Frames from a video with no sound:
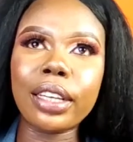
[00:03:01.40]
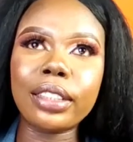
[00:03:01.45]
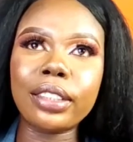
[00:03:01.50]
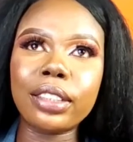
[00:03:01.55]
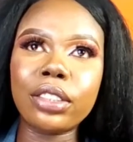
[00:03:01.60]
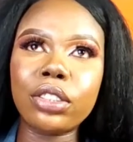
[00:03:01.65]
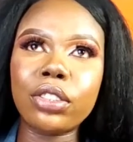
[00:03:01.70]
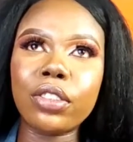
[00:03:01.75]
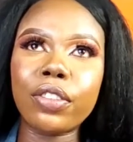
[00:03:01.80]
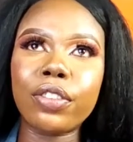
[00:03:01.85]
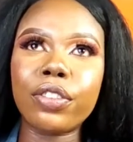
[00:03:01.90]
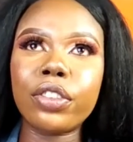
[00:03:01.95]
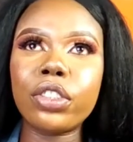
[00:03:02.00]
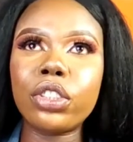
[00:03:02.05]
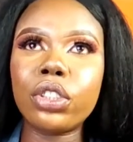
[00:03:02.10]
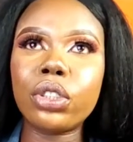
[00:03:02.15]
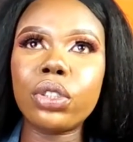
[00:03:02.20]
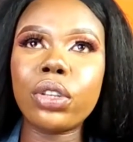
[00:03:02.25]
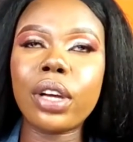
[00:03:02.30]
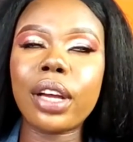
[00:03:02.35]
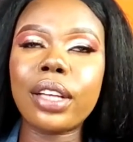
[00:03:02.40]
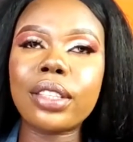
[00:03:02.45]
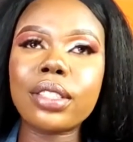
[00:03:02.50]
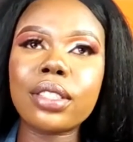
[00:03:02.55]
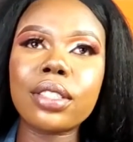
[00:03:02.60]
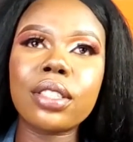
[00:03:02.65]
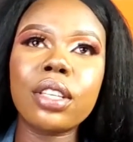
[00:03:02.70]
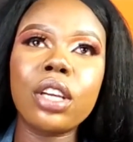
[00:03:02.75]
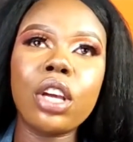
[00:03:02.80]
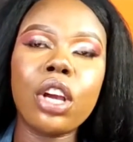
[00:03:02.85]
edit your video, and
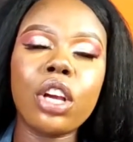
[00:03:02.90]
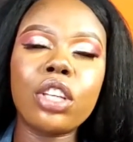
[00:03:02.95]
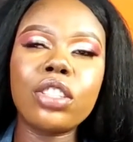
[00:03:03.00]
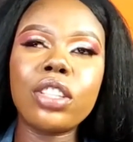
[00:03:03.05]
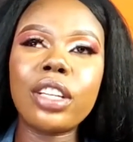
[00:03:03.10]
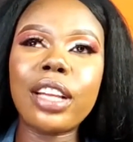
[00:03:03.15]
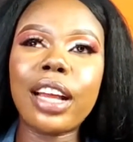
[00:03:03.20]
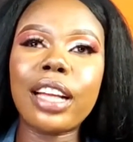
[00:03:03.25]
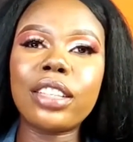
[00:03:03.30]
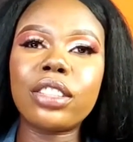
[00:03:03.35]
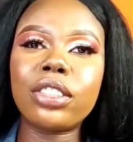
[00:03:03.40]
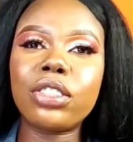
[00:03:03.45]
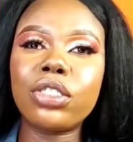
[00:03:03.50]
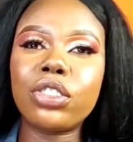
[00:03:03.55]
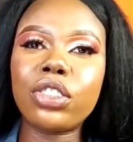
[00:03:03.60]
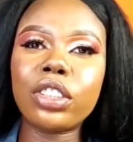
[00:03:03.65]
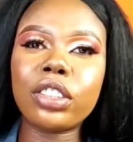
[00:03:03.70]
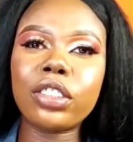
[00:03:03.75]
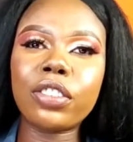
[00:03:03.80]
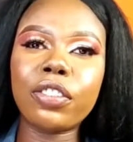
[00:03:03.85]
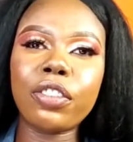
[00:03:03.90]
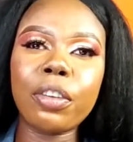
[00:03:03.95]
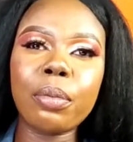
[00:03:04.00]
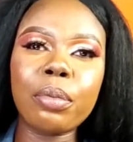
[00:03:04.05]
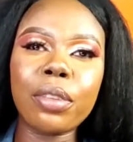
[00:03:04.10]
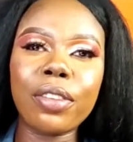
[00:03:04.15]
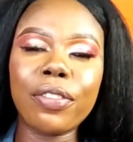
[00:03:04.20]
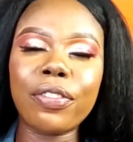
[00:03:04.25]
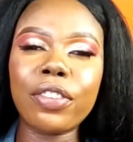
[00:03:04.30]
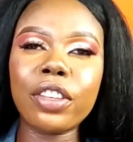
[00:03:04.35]
not that you just
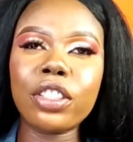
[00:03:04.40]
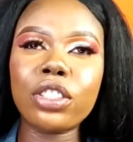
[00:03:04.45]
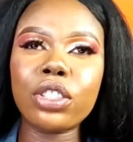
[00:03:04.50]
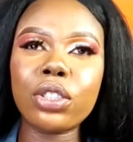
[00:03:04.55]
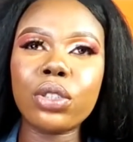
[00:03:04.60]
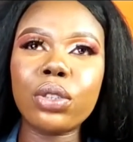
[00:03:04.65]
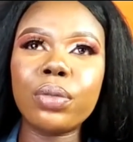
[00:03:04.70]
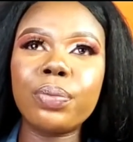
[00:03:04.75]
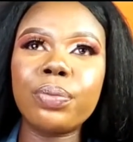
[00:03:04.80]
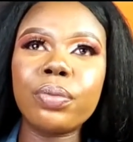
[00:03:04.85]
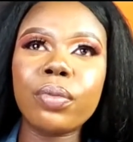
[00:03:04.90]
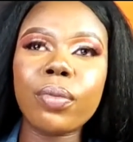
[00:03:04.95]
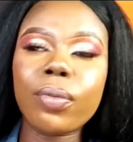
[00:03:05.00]
film the video.